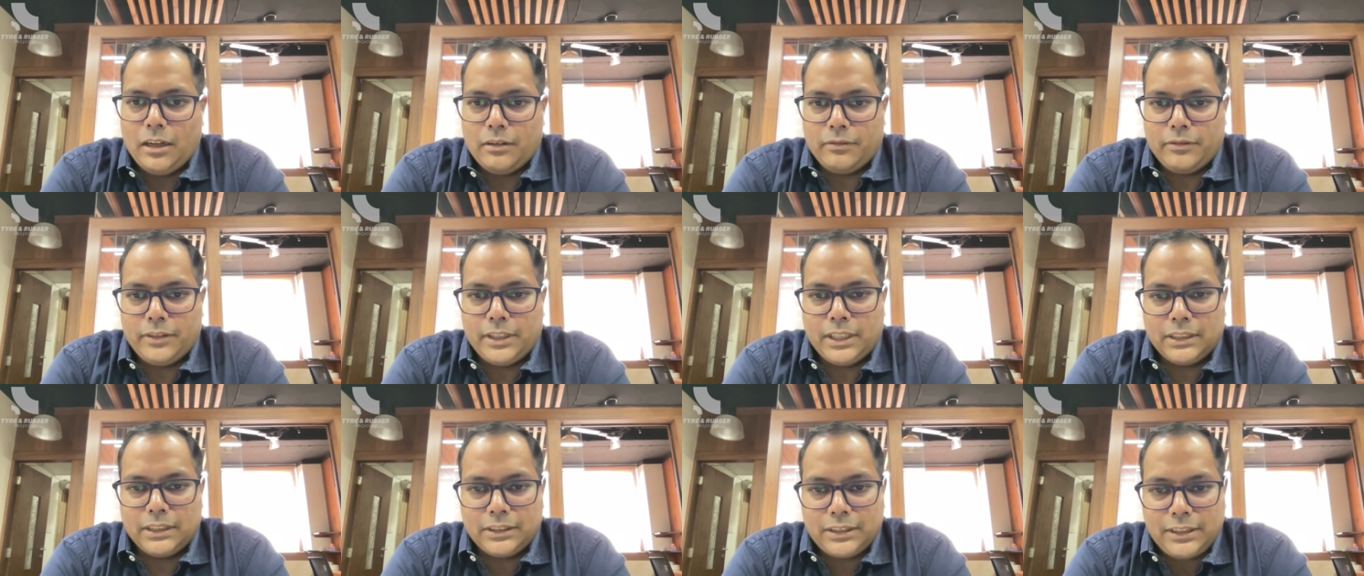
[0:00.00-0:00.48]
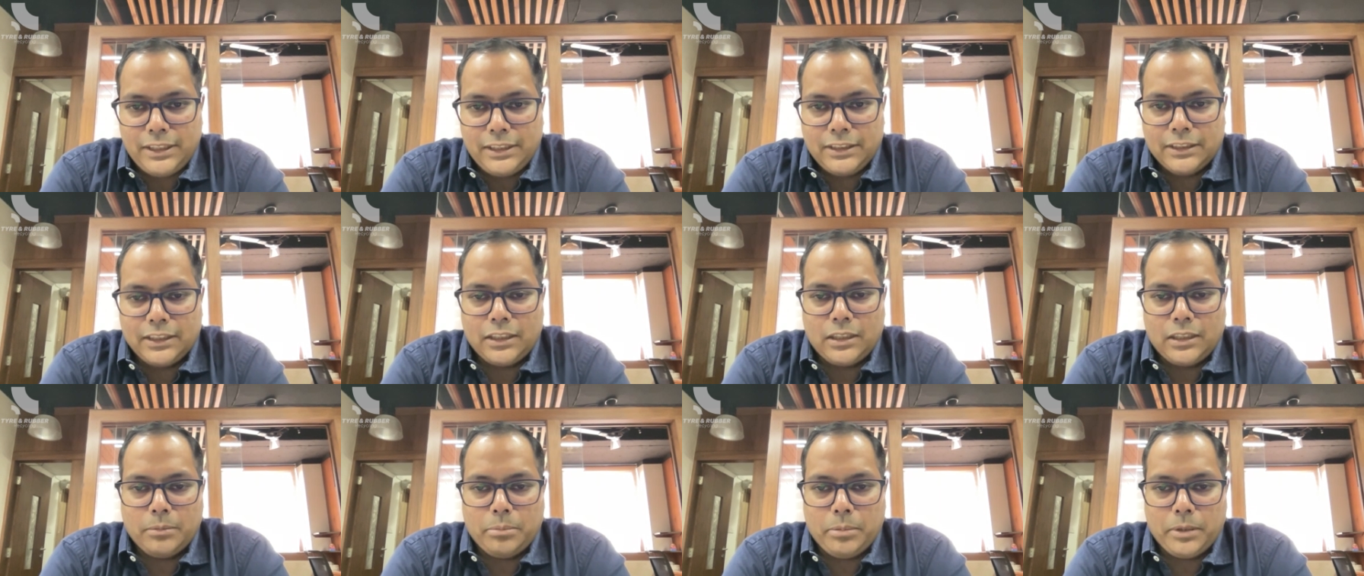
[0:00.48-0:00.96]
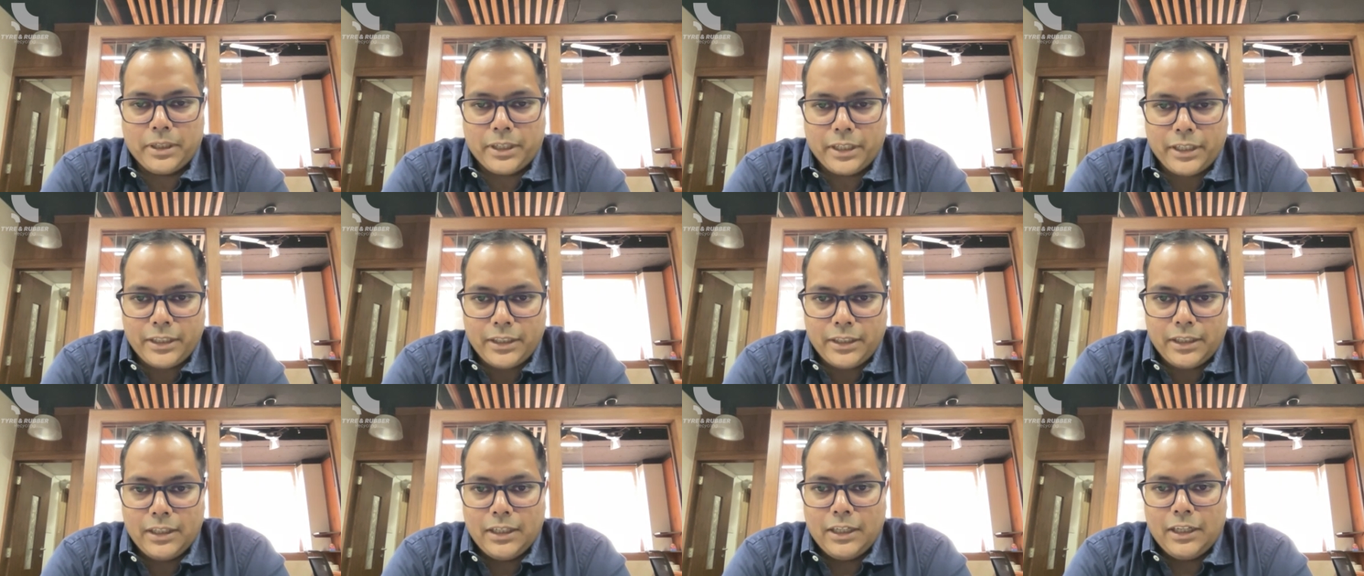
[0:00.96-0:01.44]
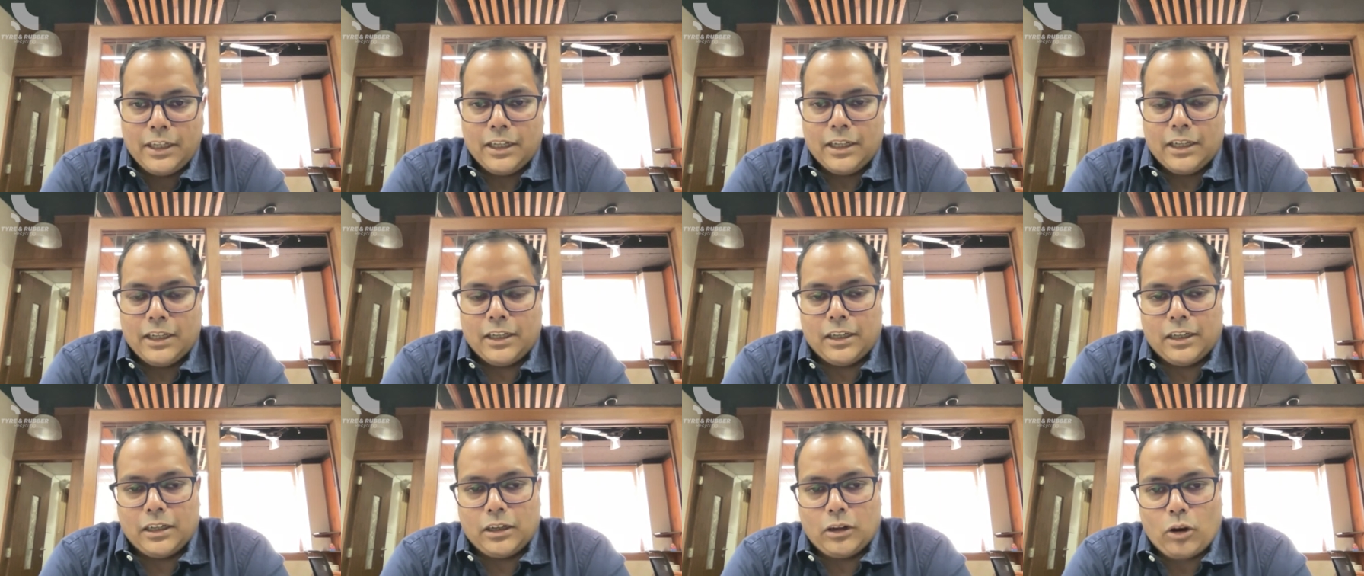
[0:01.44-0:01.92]
We are seeing the repeated
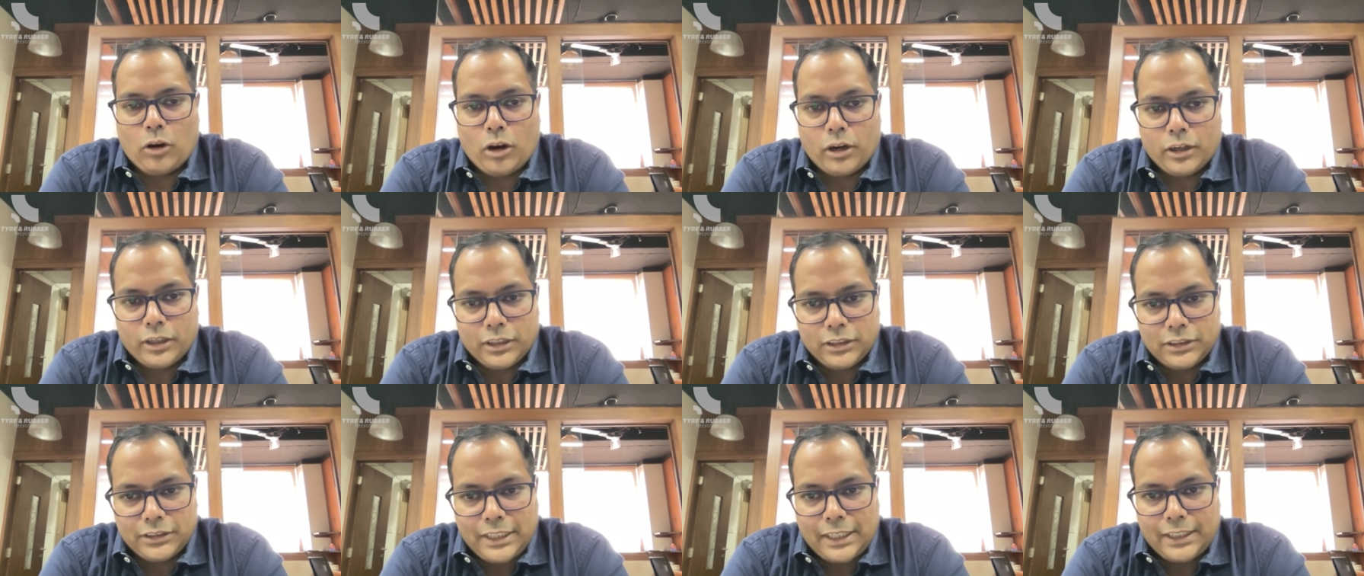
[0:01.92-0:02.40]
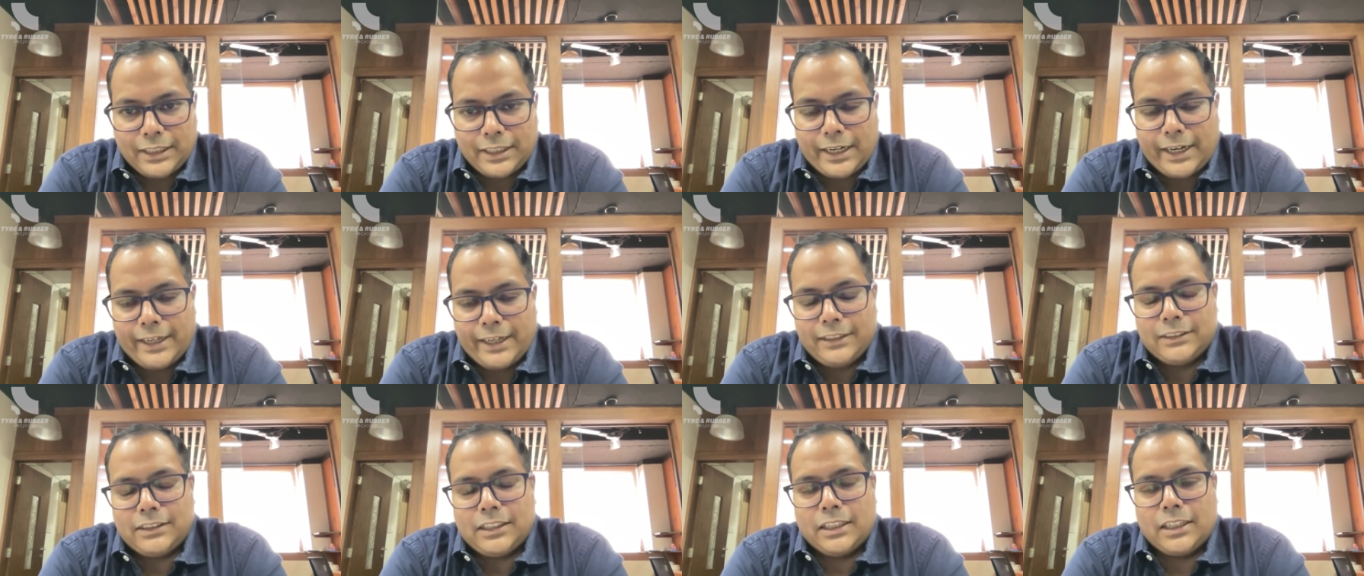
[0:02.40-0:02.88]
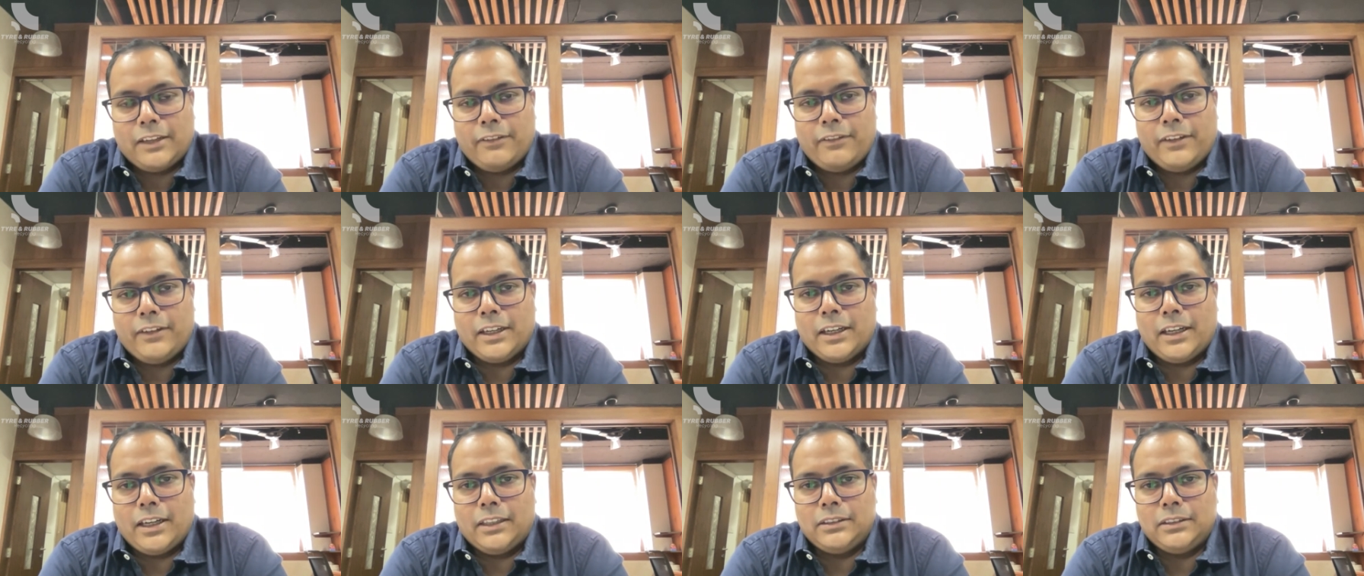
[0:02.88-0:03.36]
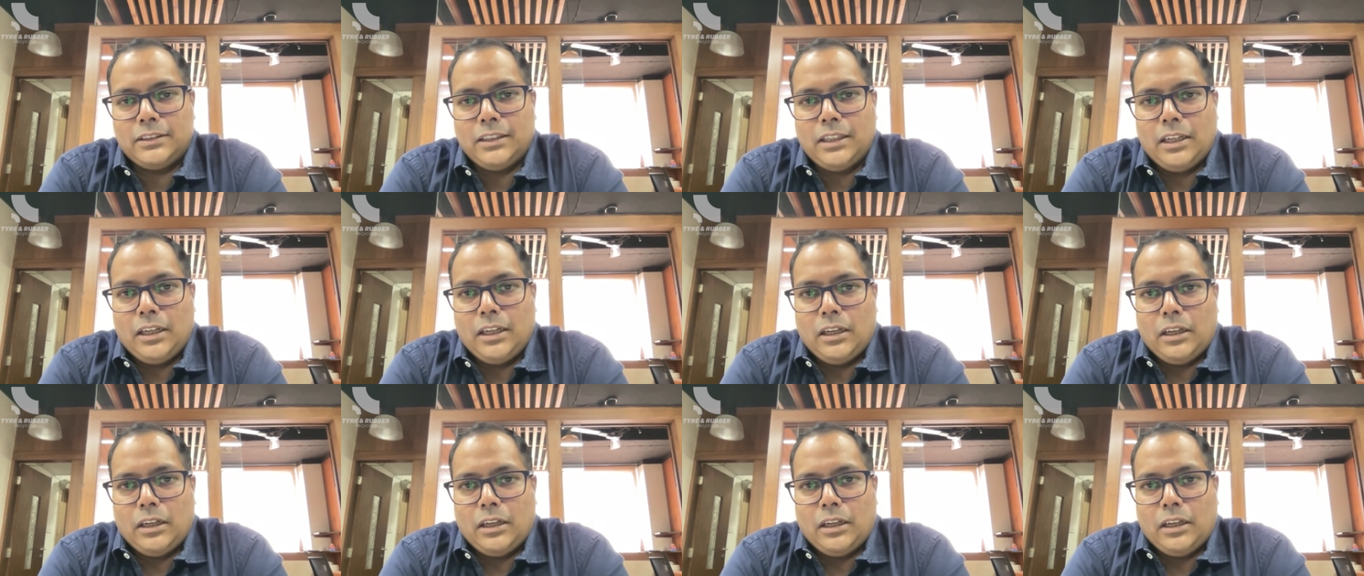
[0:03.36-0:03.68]
uh, orders that clients are giving us.